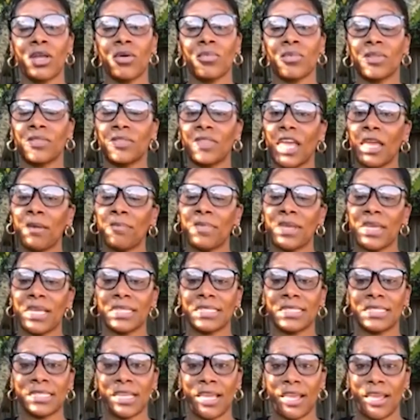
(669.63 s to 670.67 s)
With that being
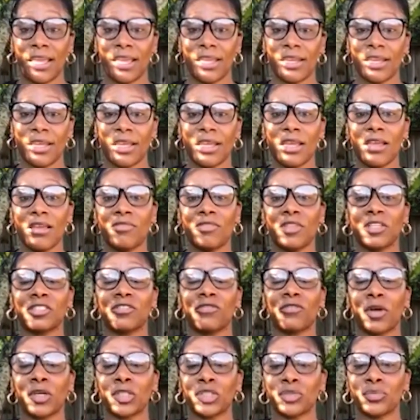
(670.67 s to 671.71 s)
said, this
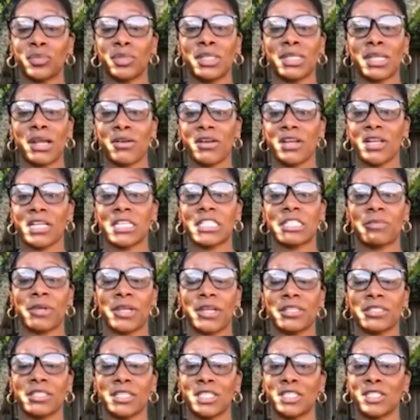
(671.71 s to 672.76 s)
virtual learning
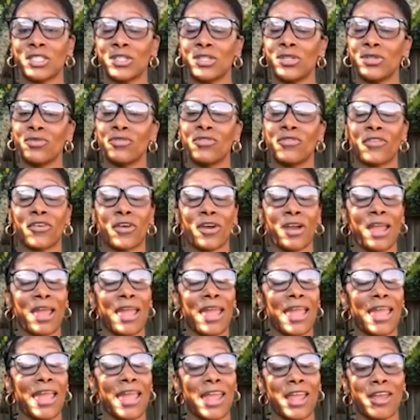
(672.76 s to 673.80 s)
experience is new for
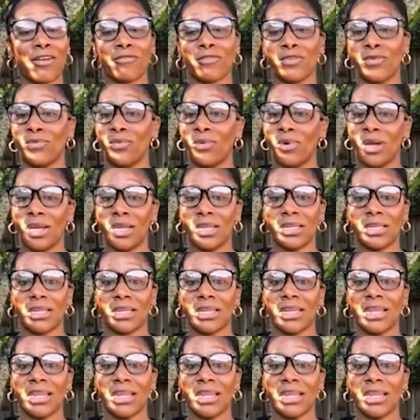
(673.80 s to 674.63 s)
everyone,